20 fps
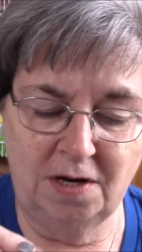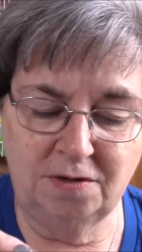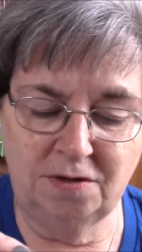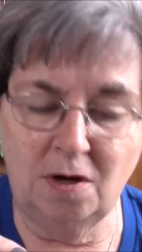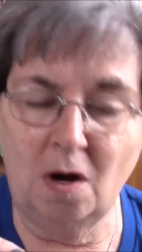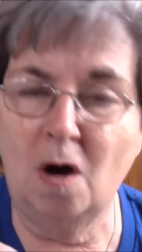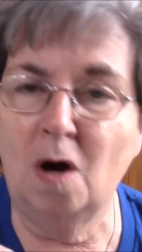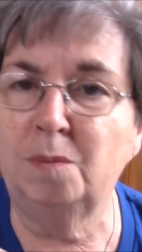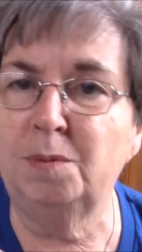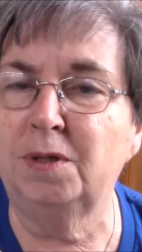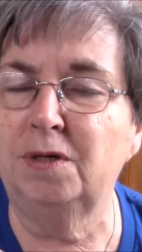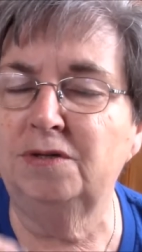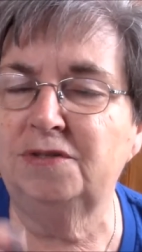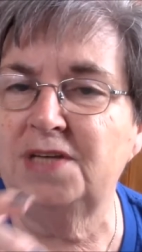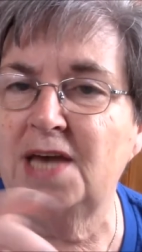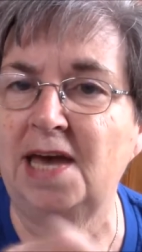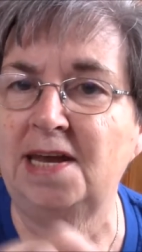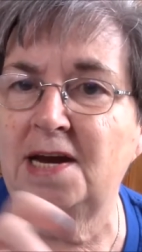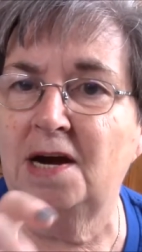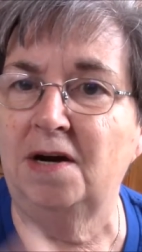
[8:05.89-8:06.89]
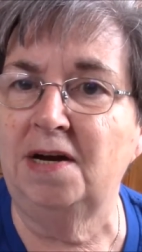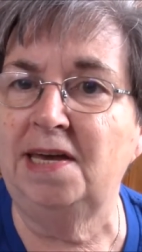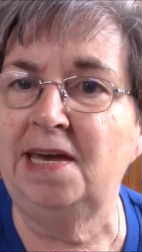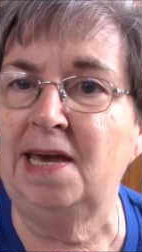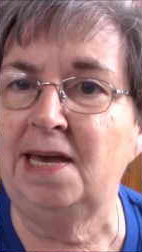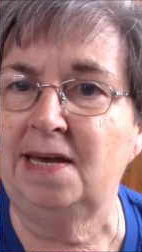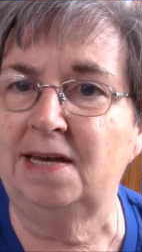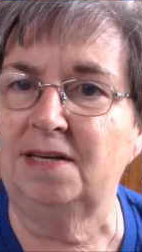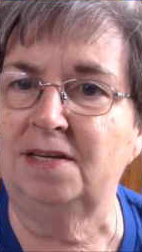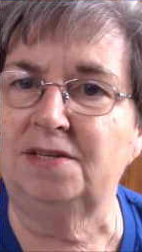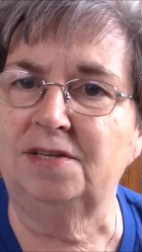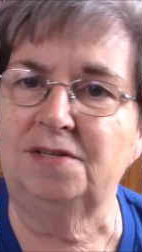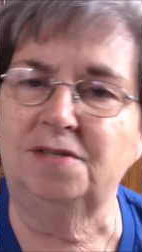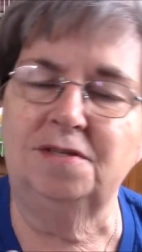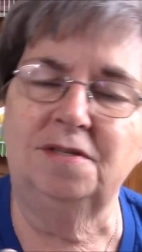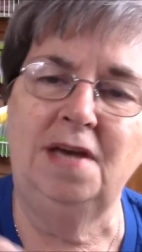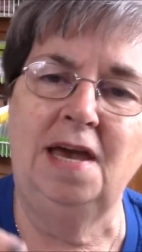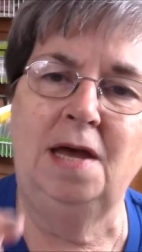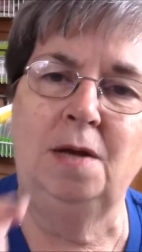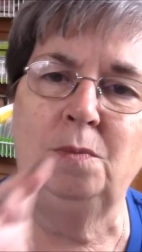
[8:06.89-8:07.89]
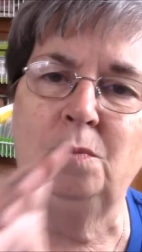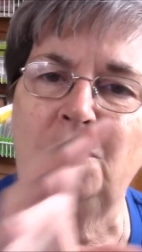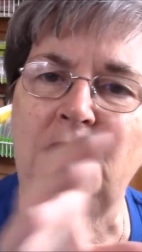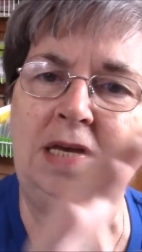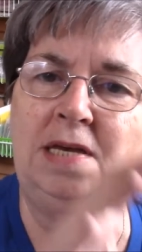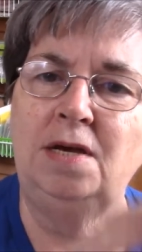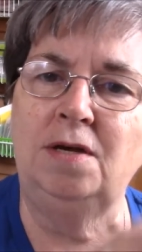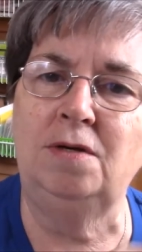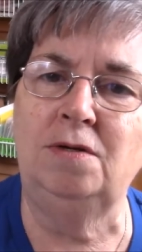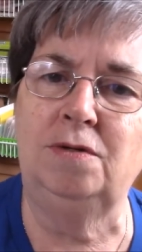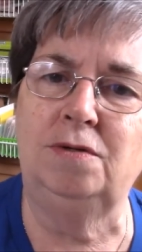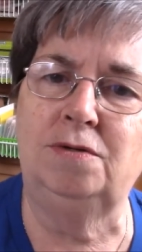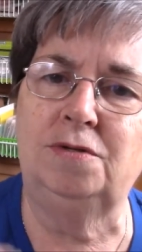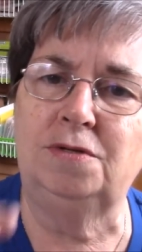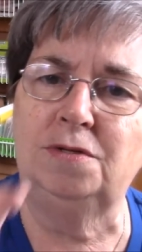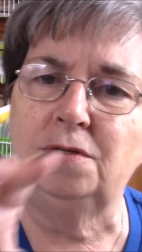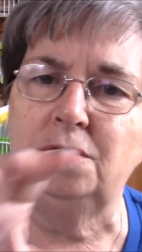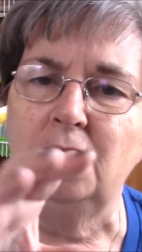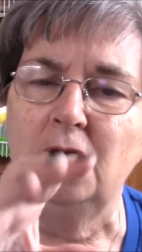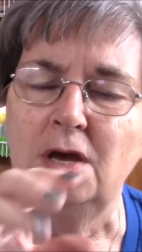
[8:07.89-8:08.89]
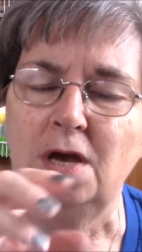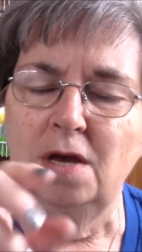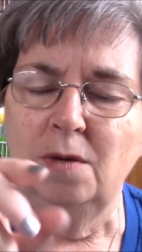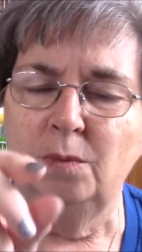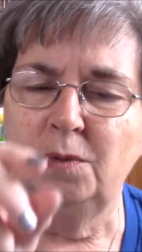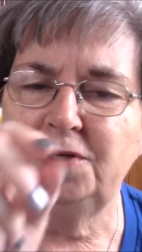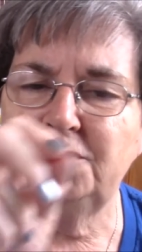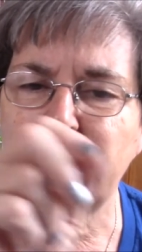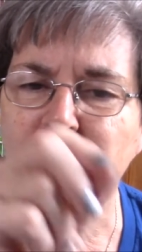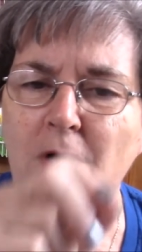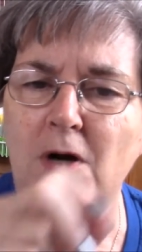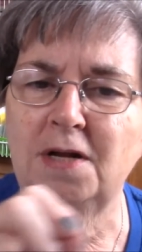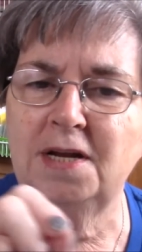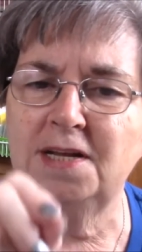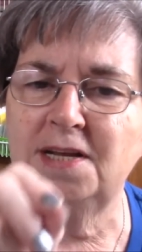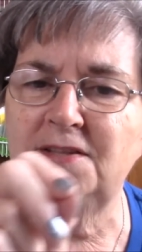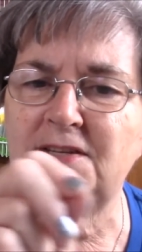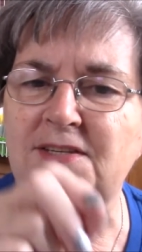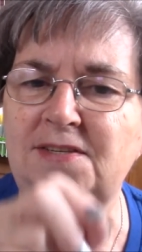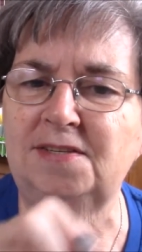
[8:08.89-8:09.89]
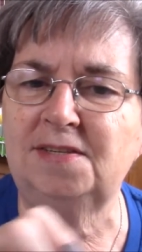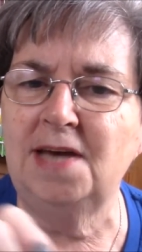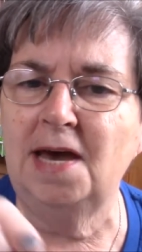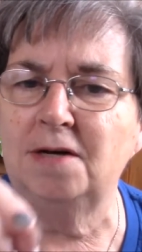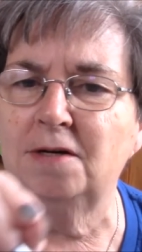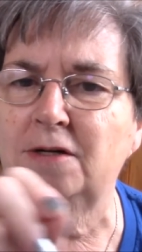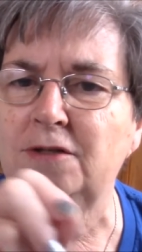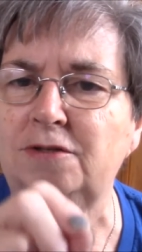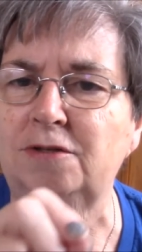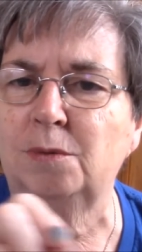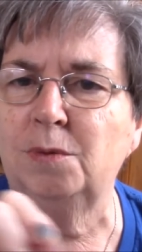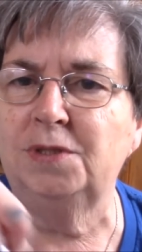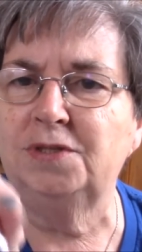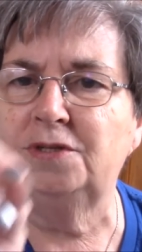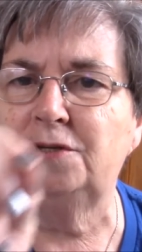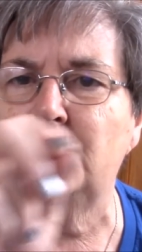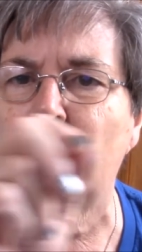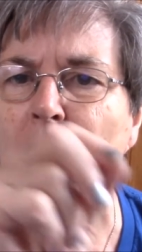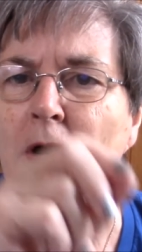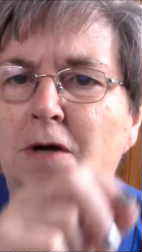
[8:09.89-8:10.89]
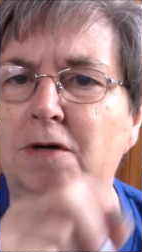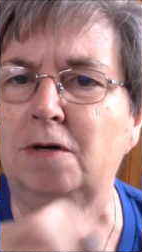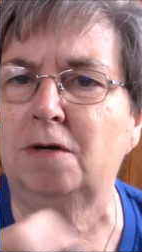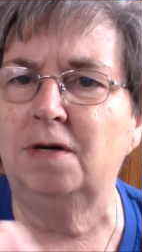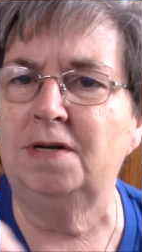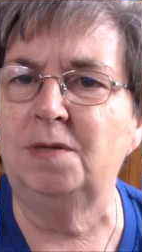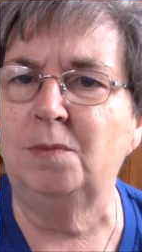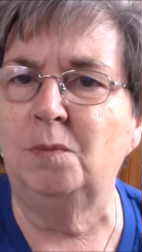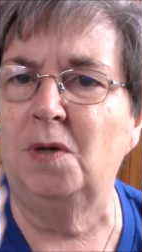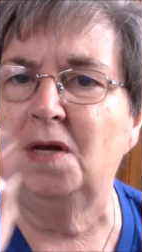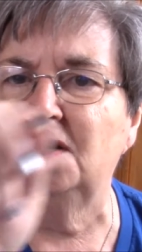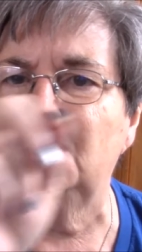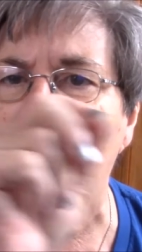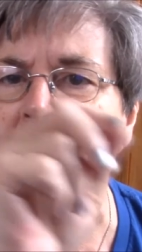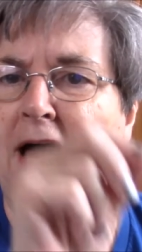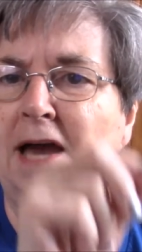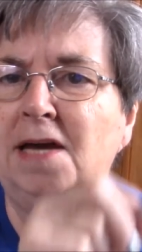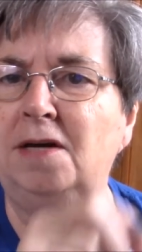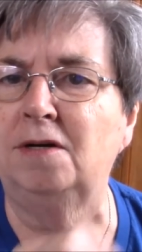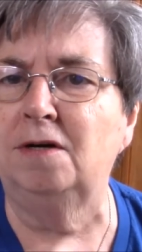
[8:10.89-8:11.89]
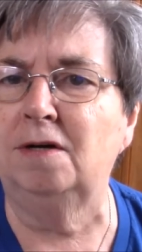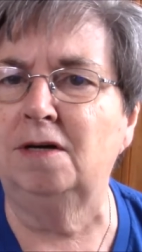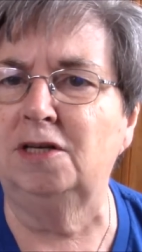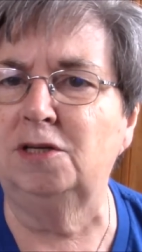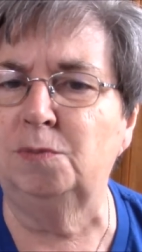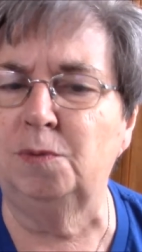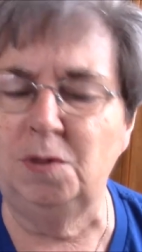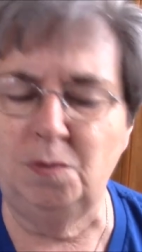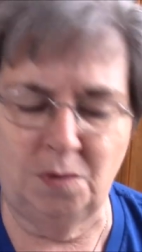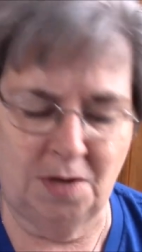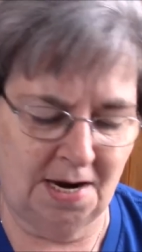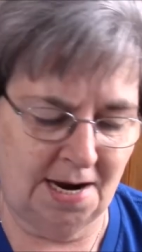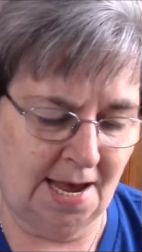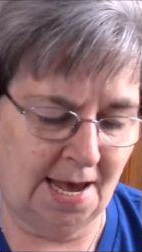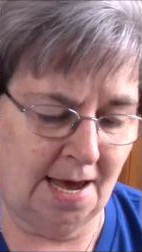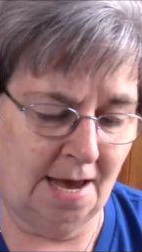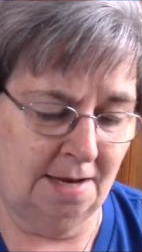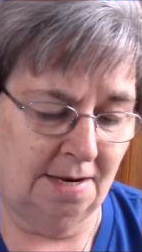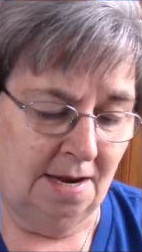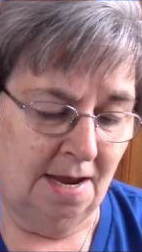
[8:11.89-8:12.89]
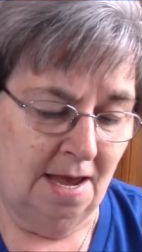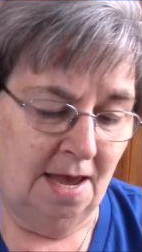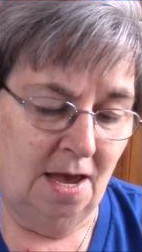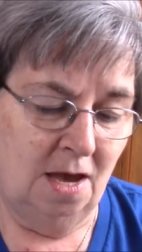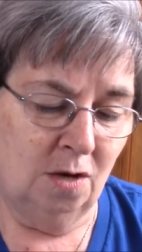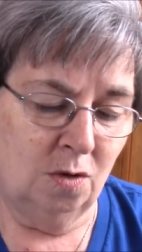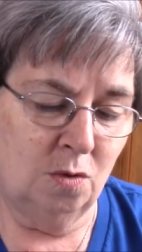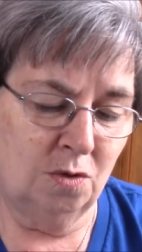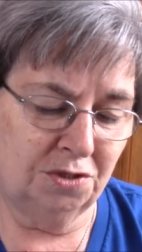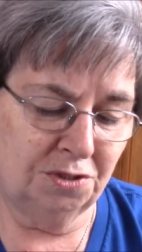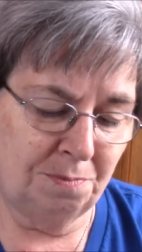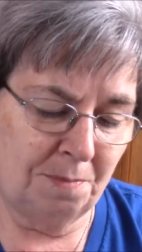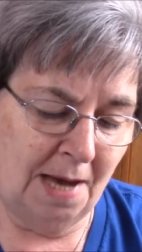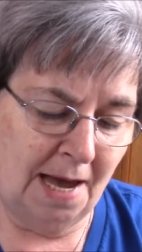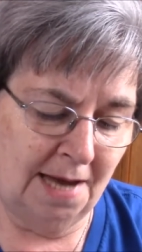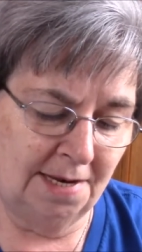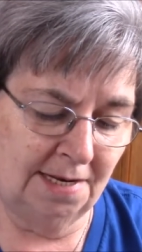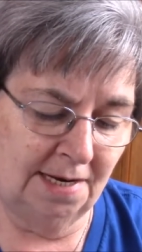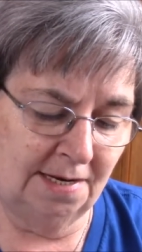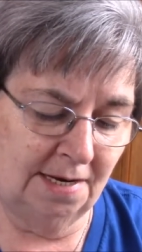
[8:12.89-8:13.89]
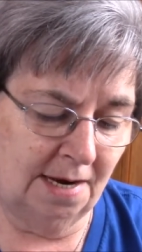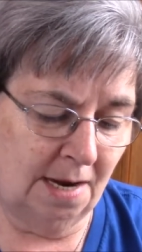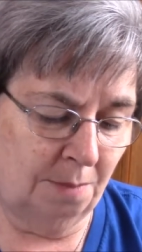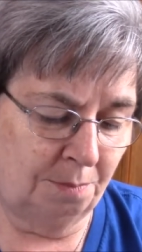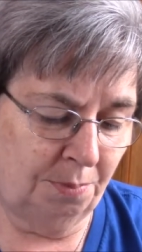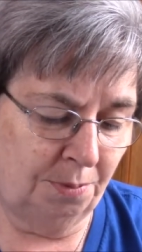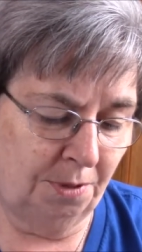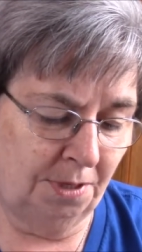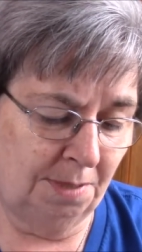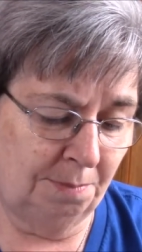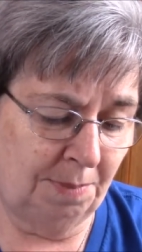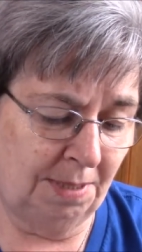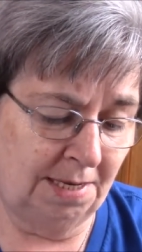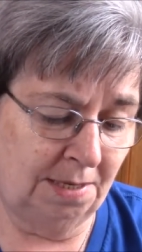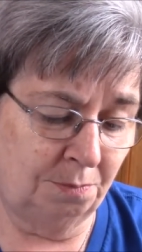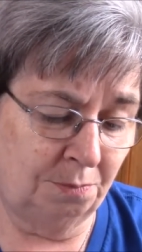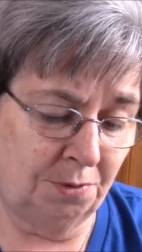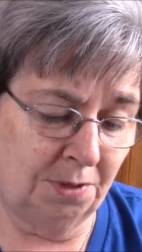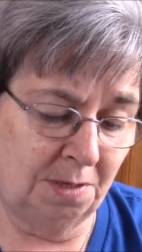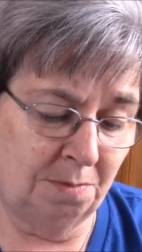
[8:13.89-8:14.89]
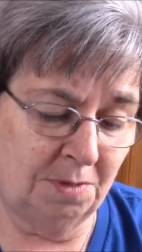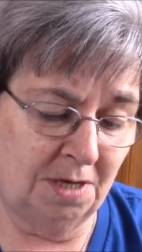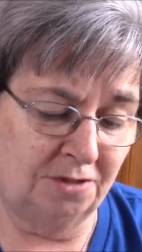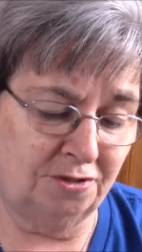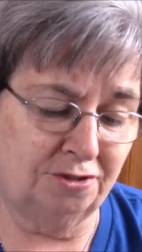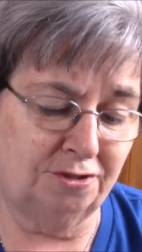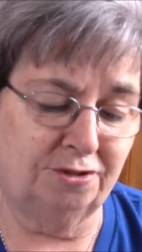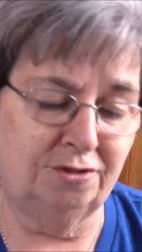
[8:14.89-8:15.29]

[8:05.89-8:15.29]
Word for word: daubers and our inks, and we used we started in the center, so it's darker, and it went lighter as we went out. Of course, mine ended up pretty, being pretty much